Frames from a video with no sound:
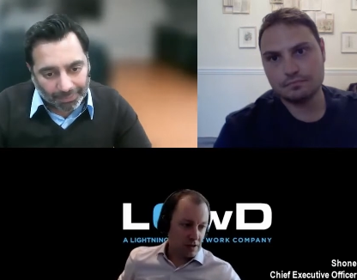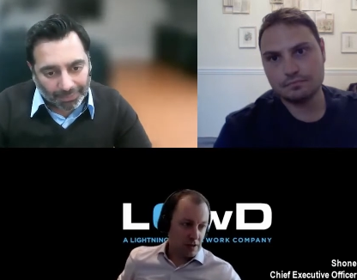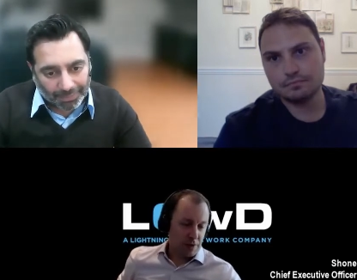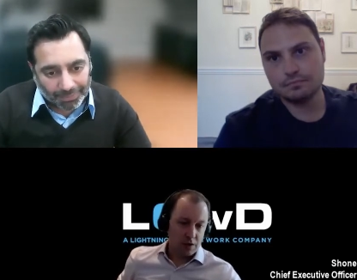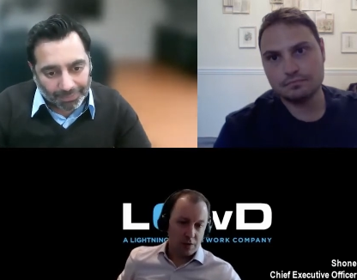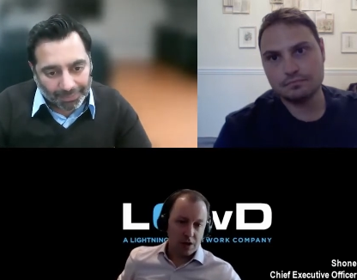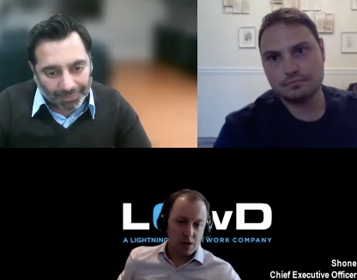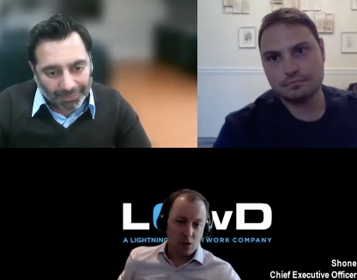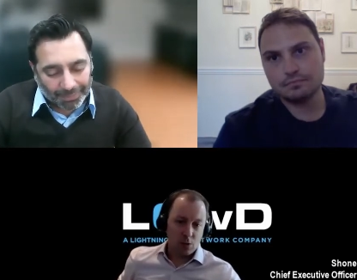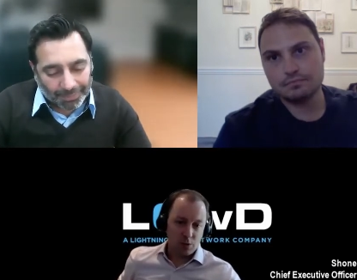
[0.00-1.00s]
Speaker 1: you know, it,
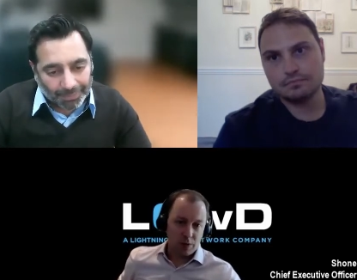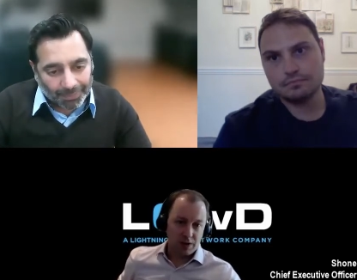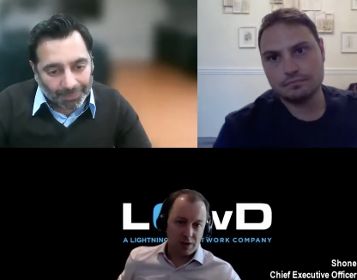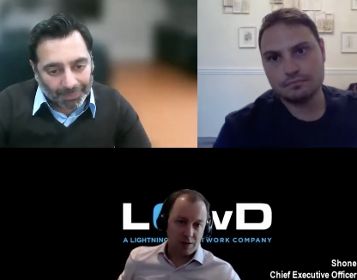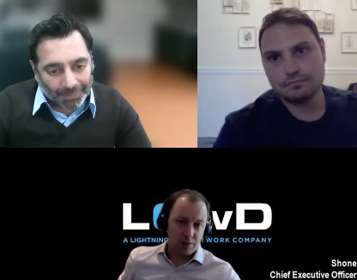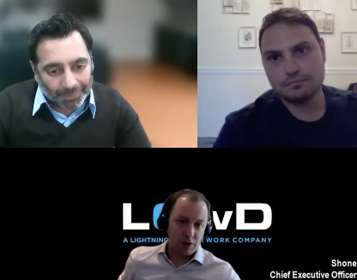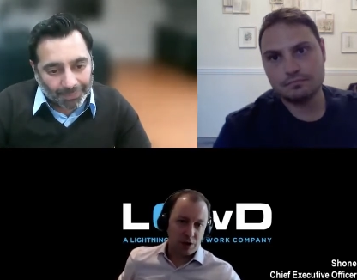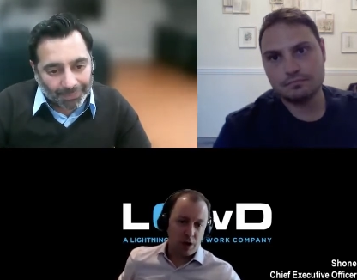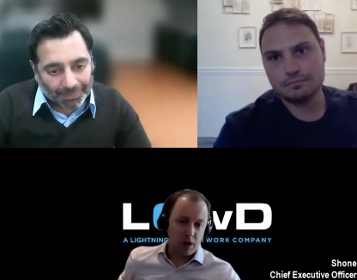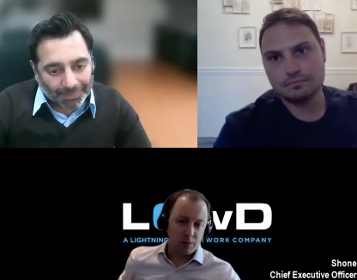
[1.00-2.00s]
oh, we
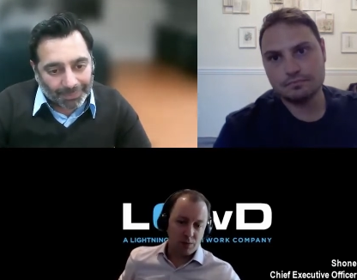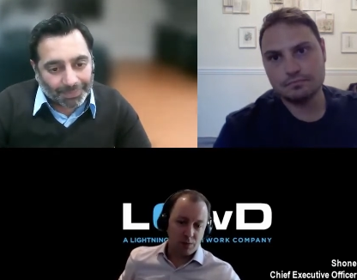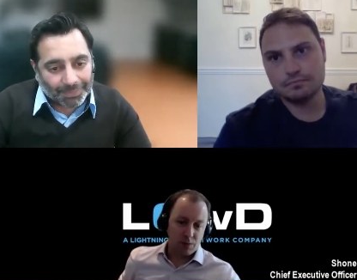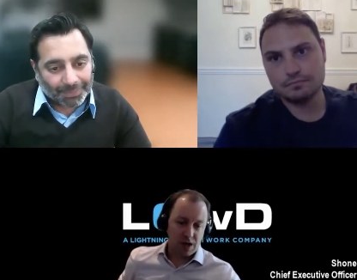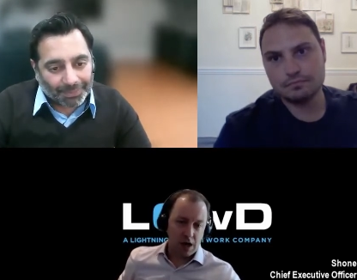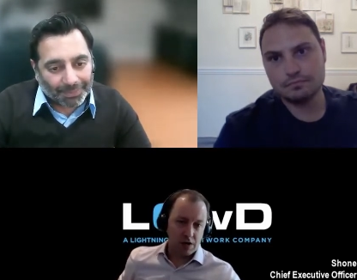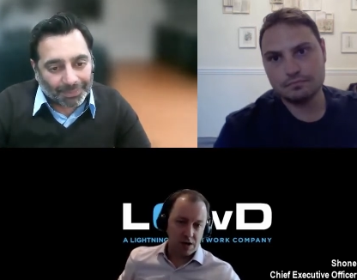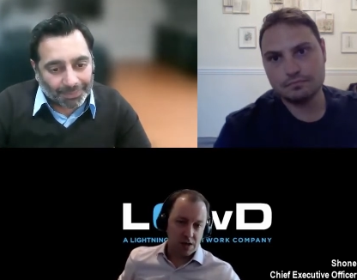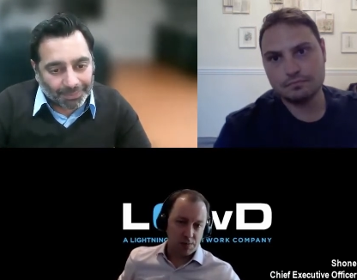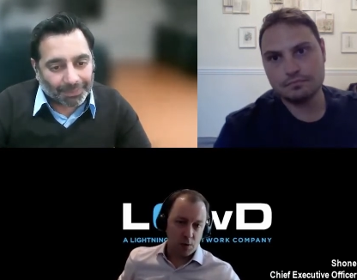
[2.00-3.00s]
Bitcoin scares
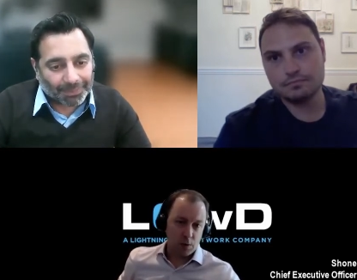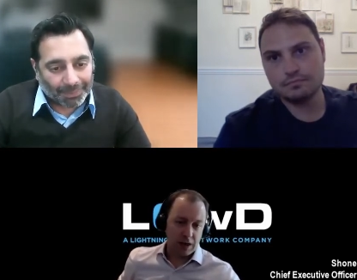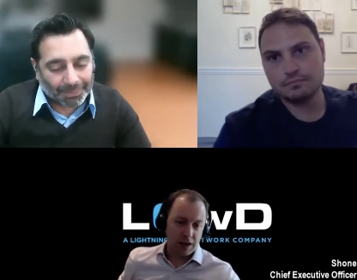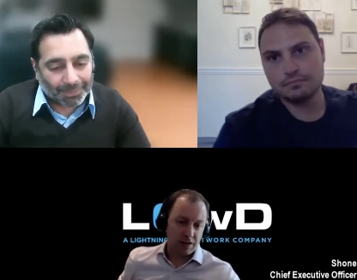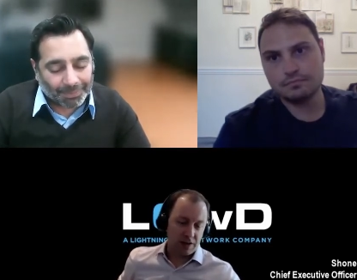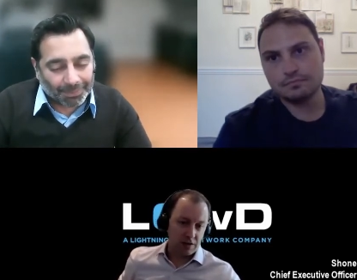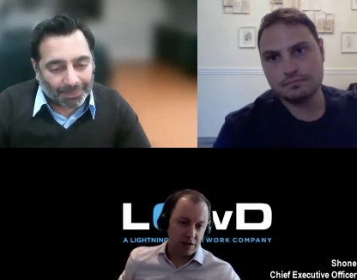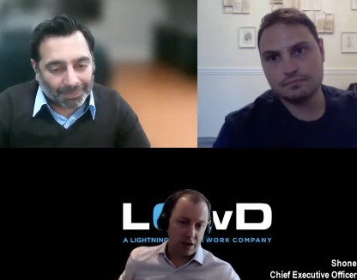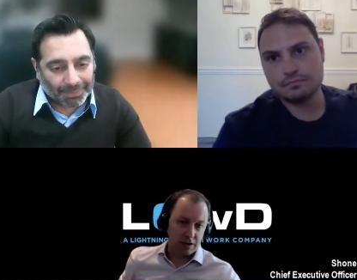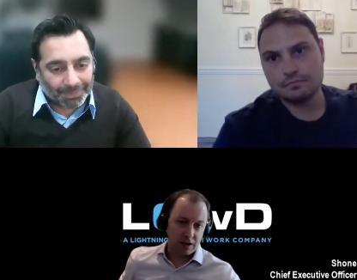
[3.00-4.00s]
us, but we really like the
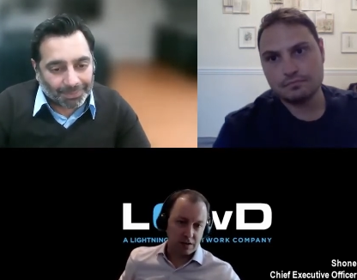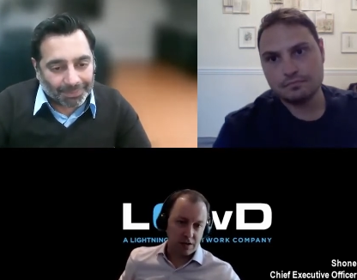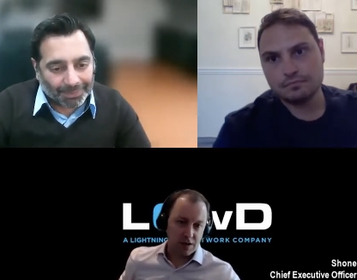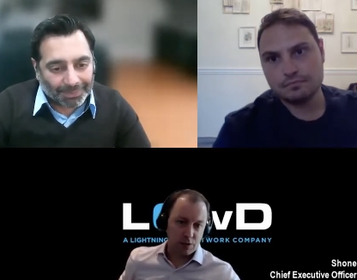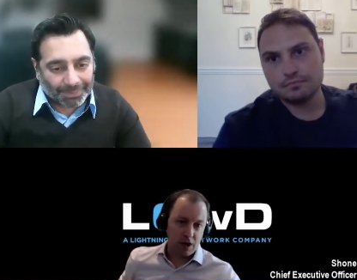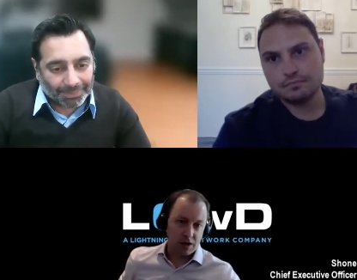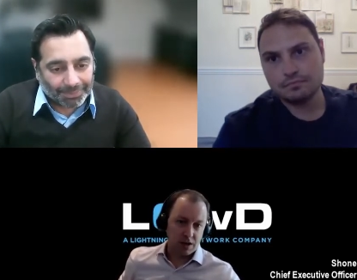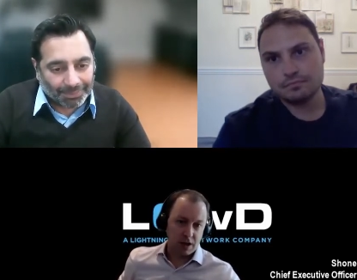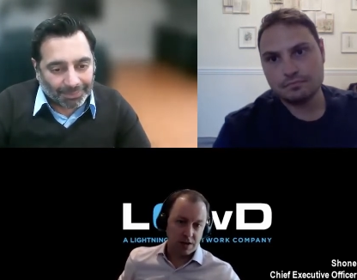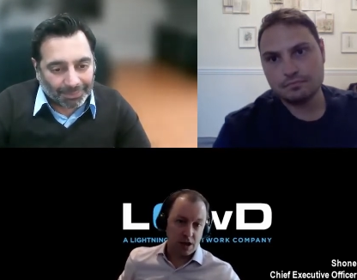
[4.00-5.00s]
underlying technology,
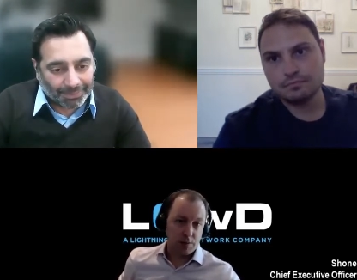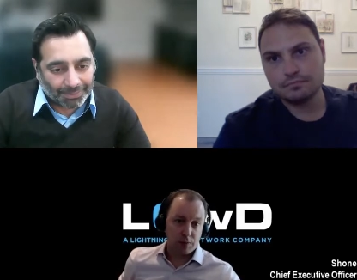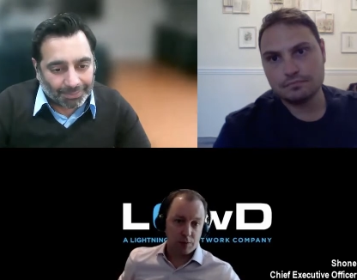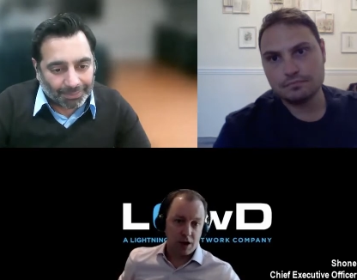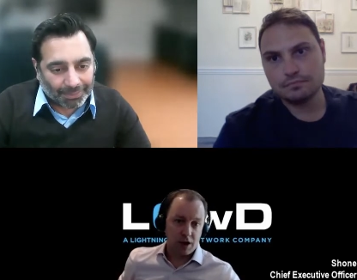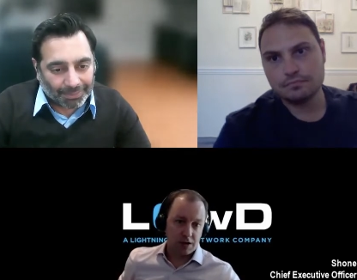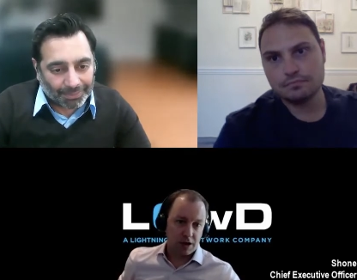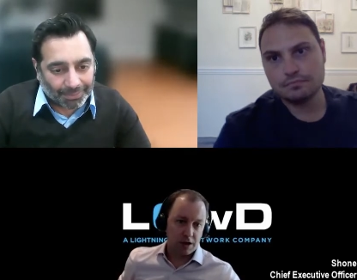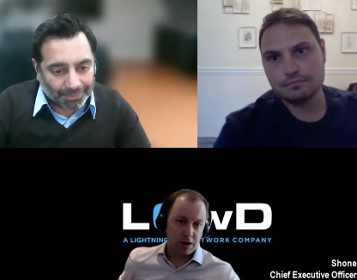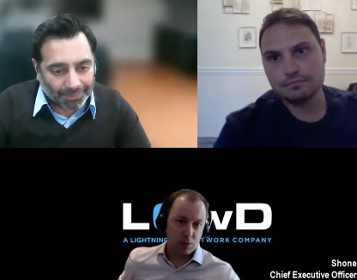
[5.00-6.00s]
blockchain. It's all about
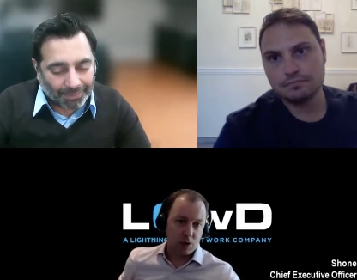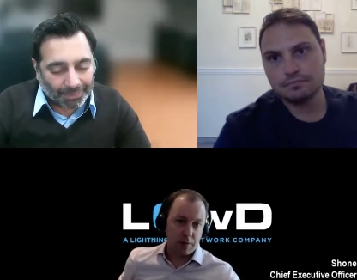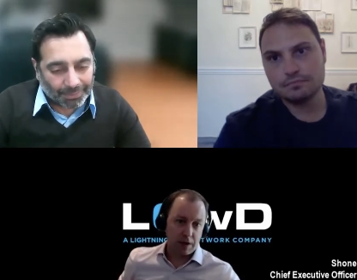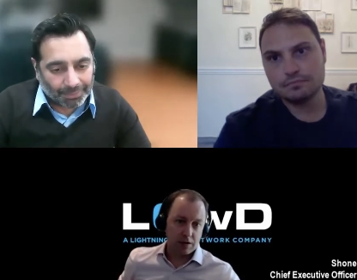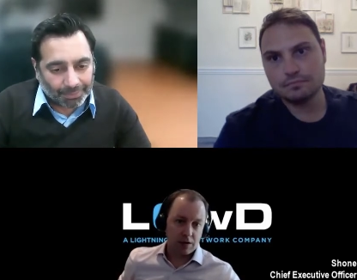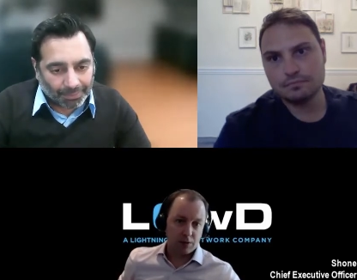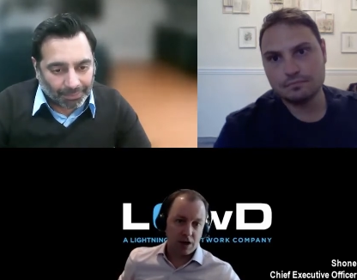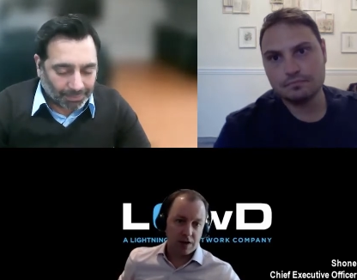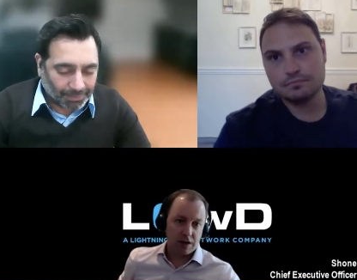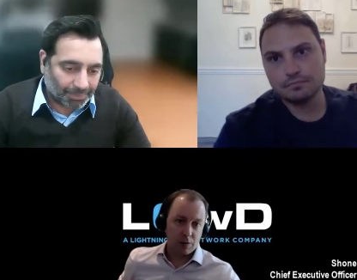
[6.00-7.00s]
blockchain, and we're going to make our own
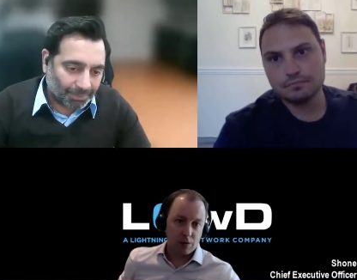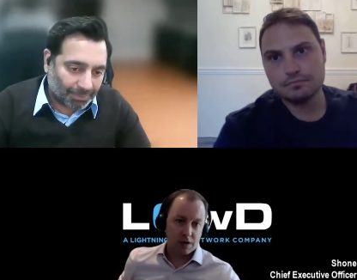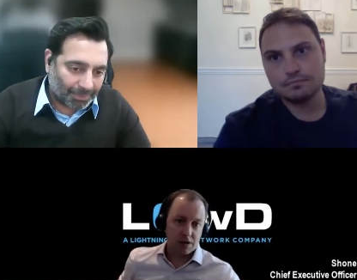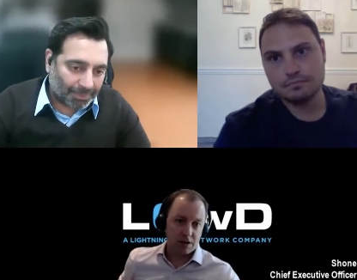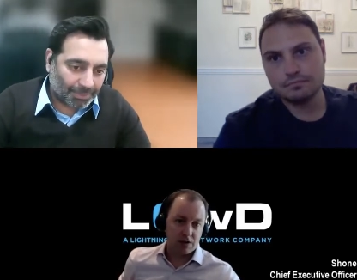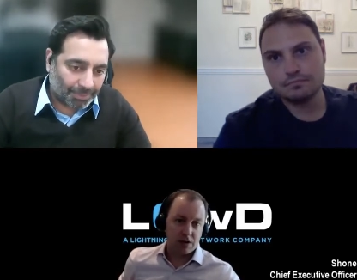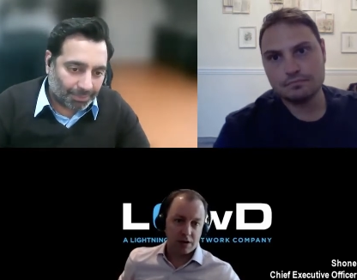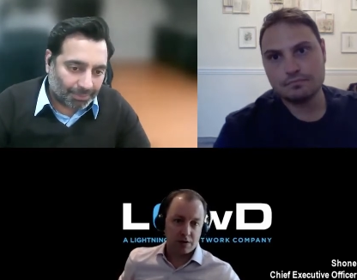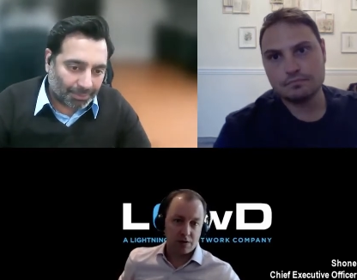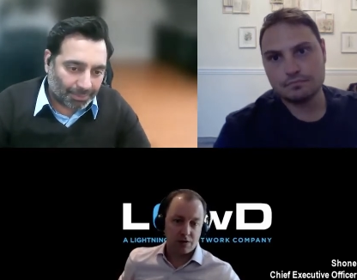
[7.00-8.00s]
private networks, and they're all
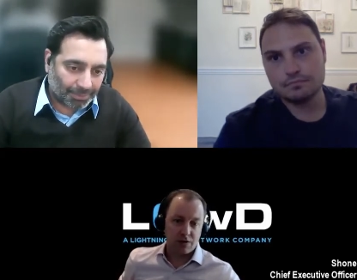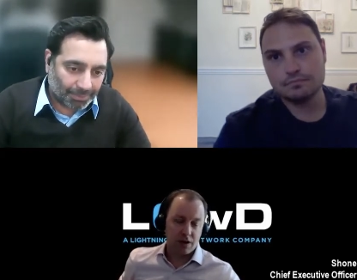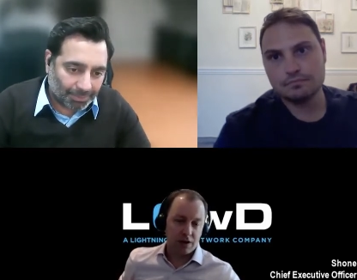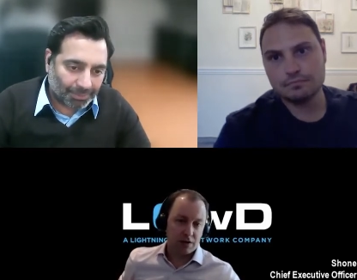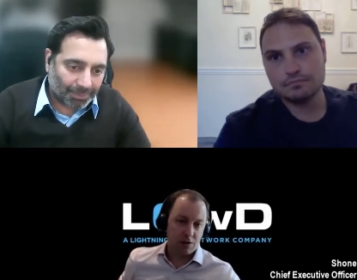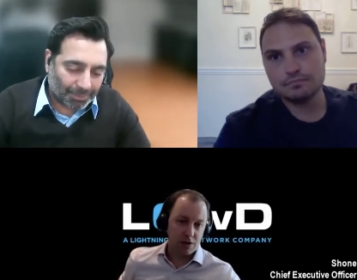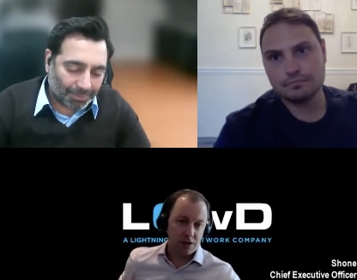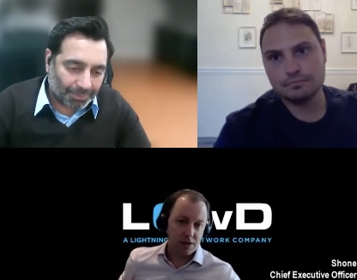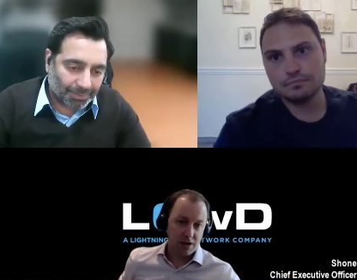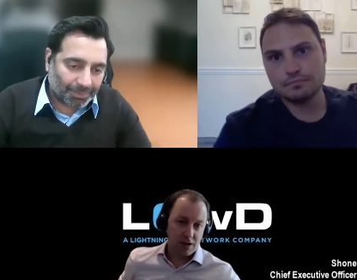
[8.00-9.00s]
going to do their thing. And of course,